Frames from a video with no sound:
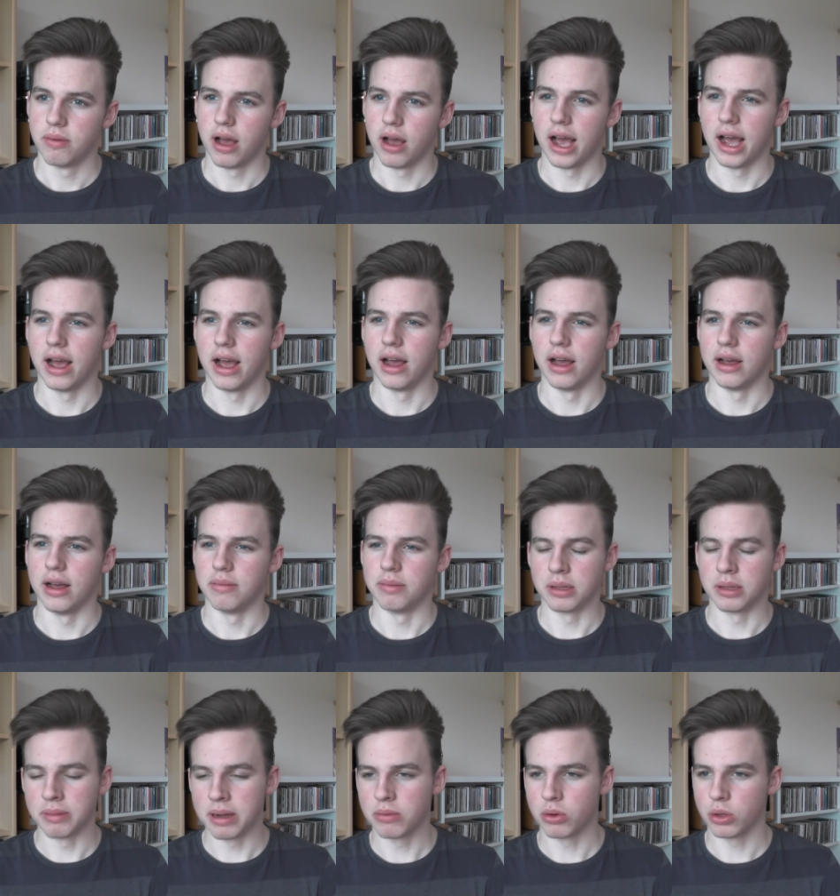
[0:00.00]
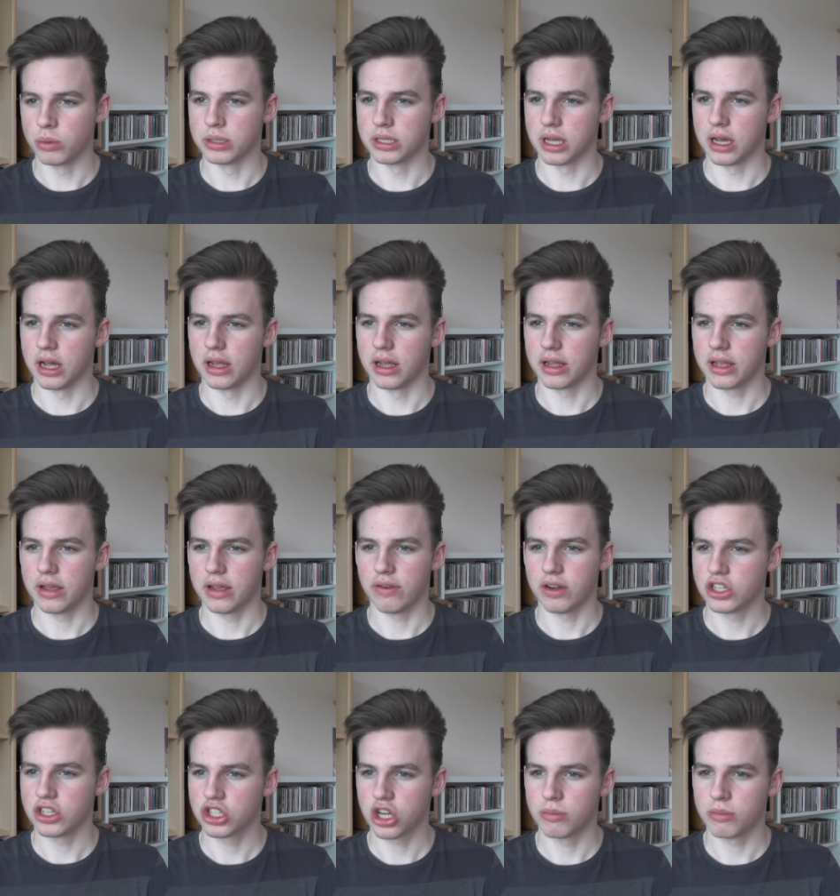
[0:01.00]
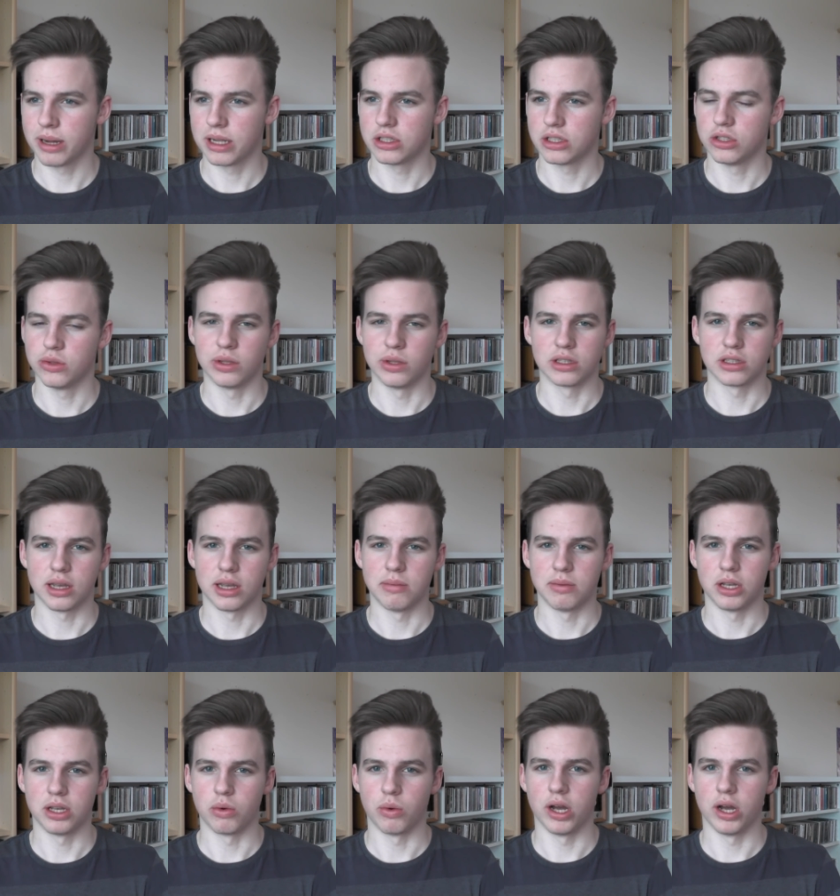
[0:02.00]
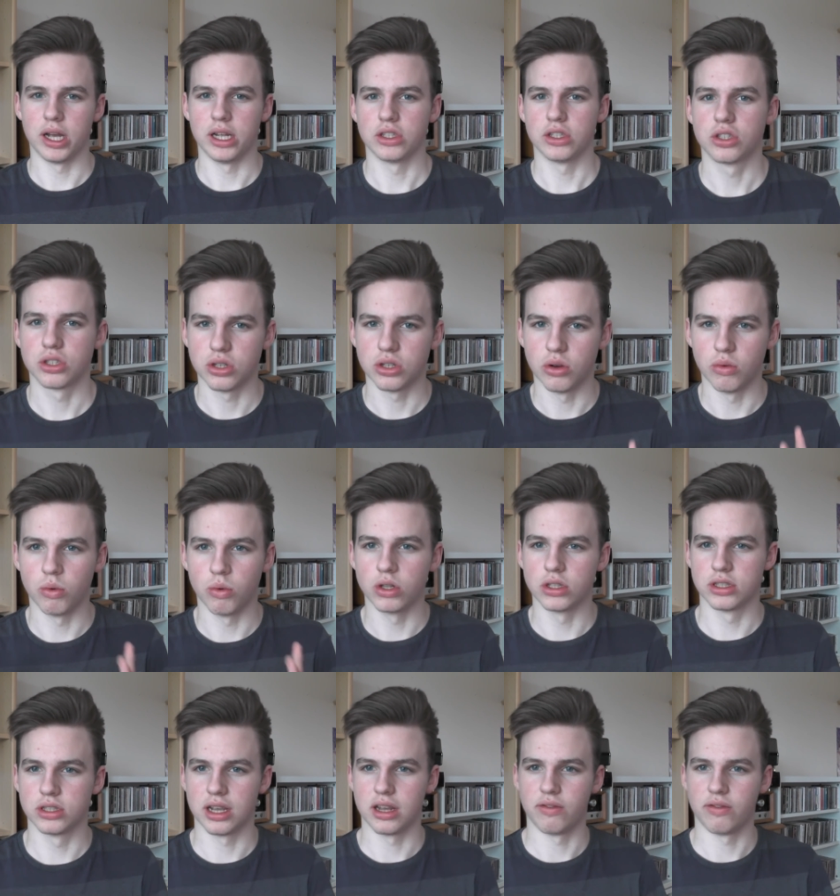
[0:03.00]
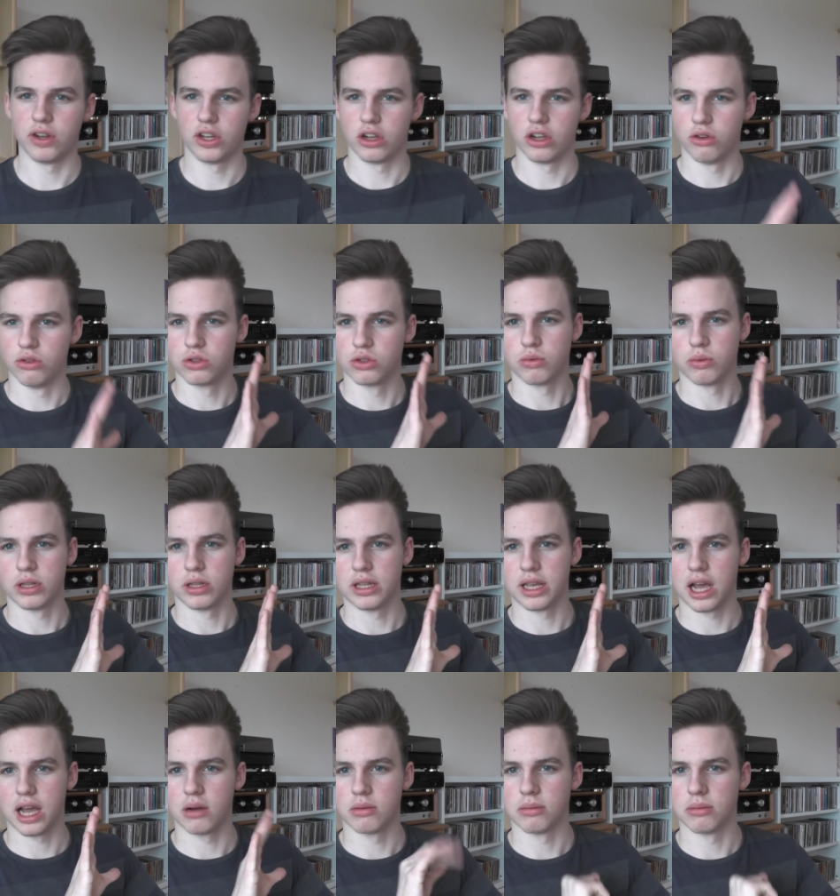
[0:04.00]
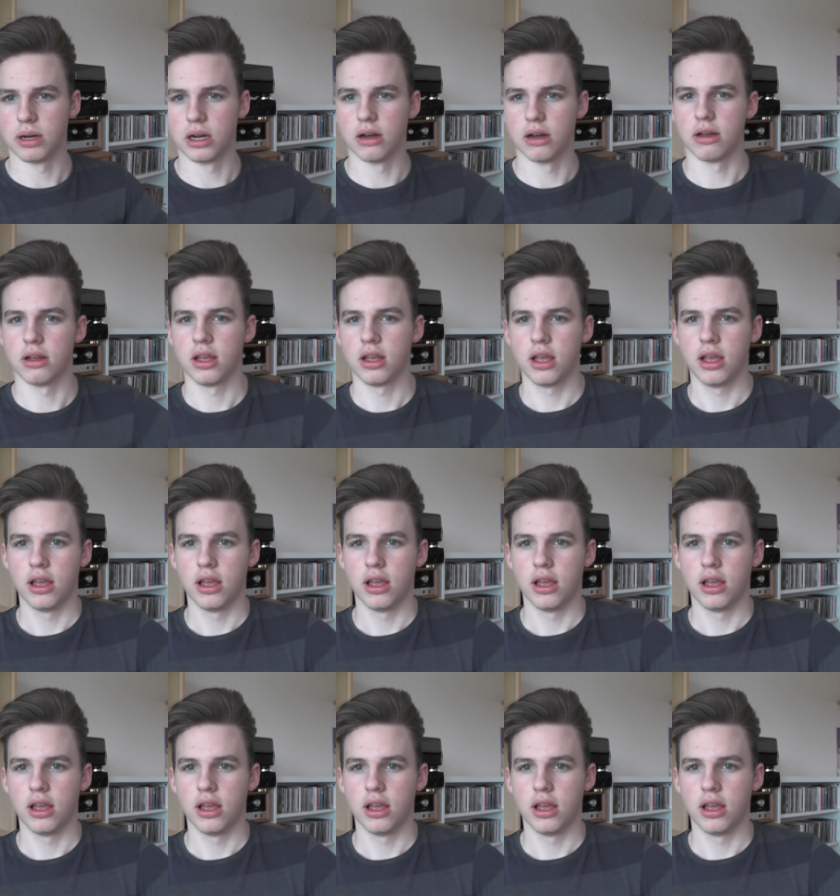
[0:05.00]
But the main problem is that if I just go back to doing the same thing where it's one take videos with the album art,